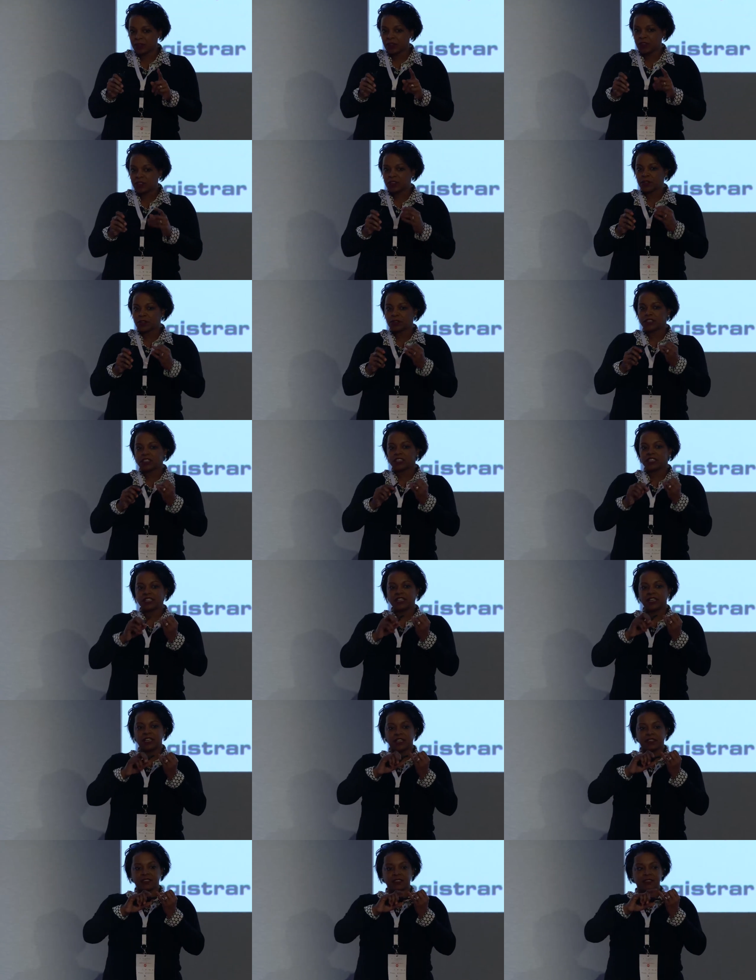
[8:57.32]
they're looking
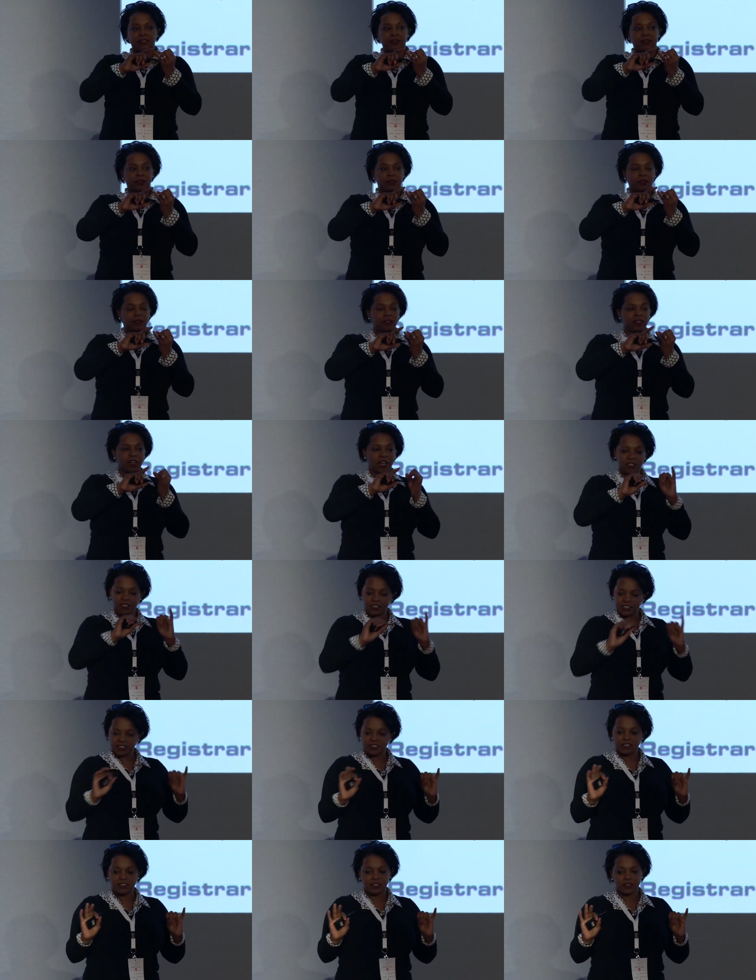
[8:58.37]
at not
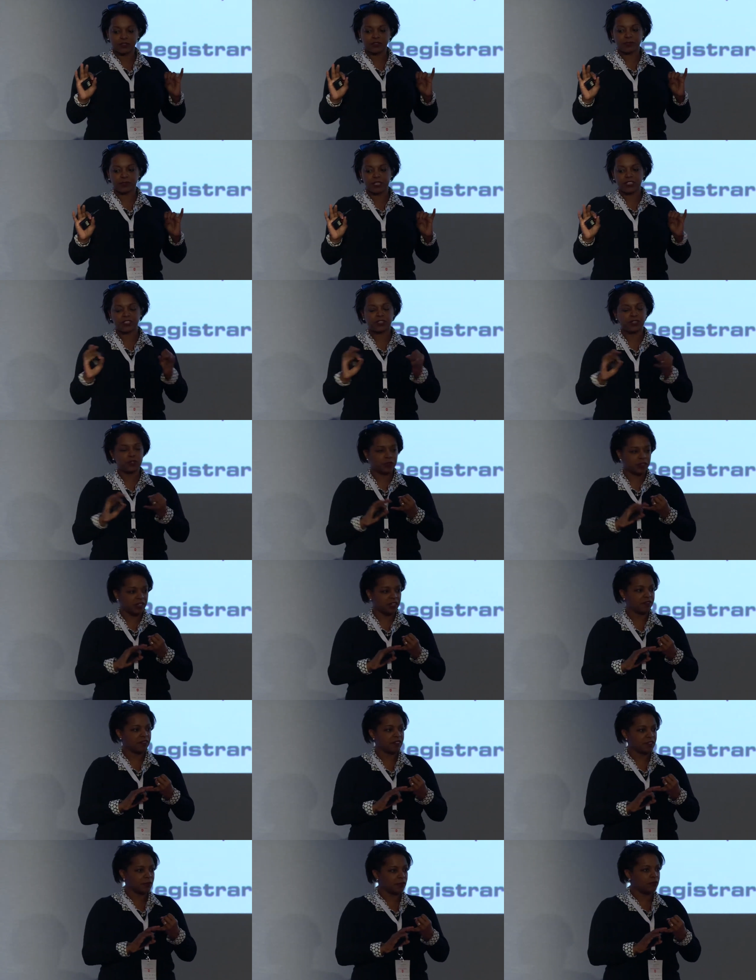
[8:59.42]
just the information you gave
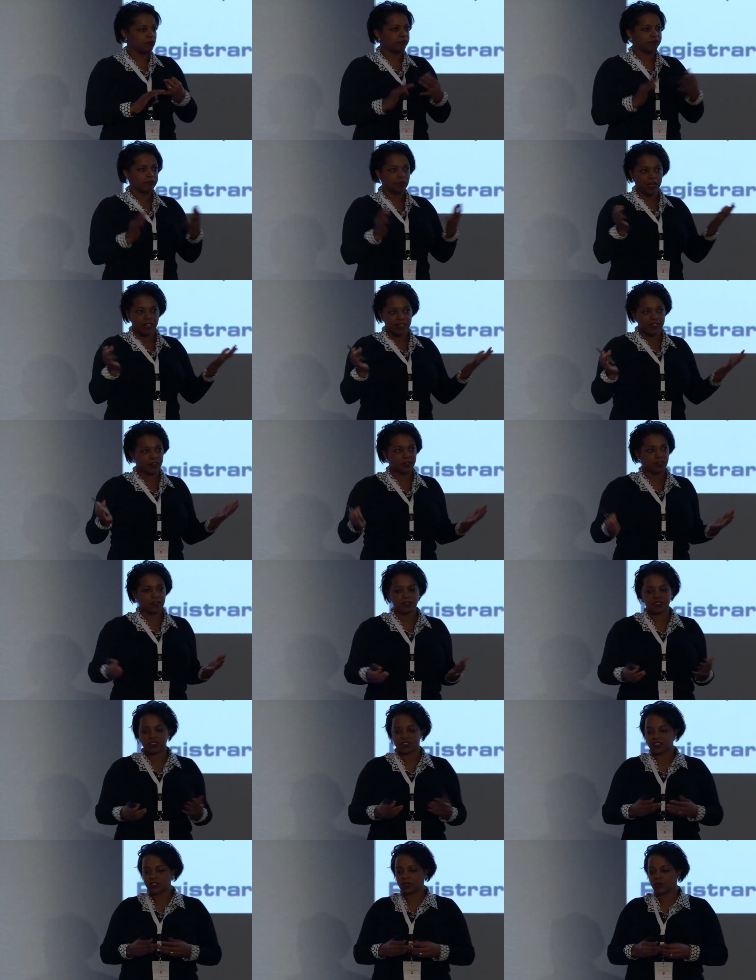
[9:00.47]
them, product
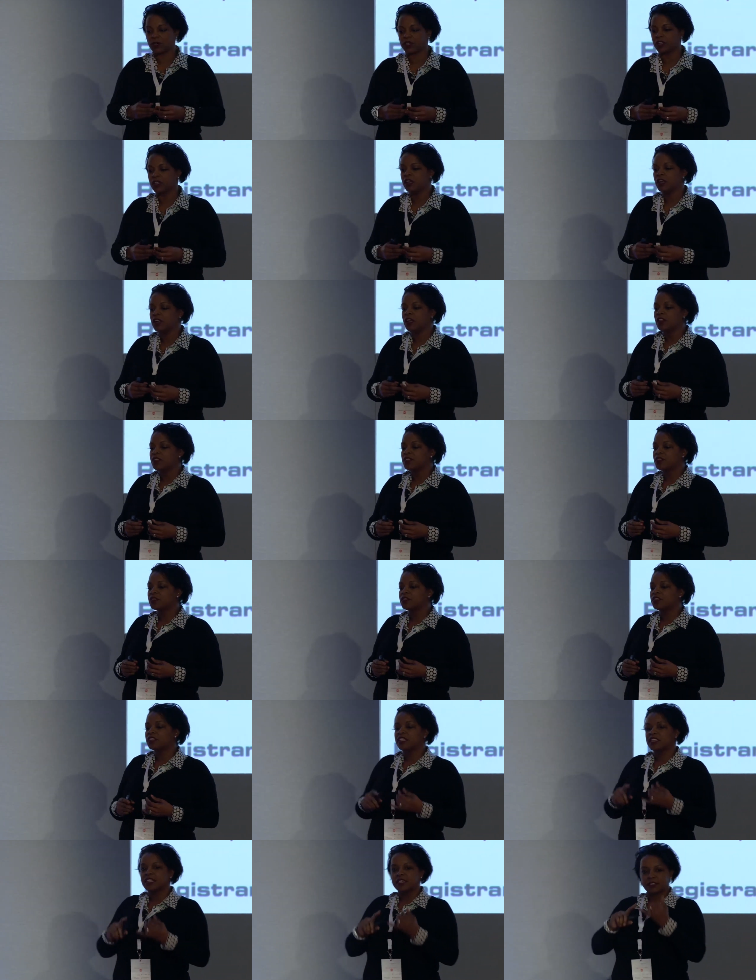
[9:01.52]
codes and so on. They're looking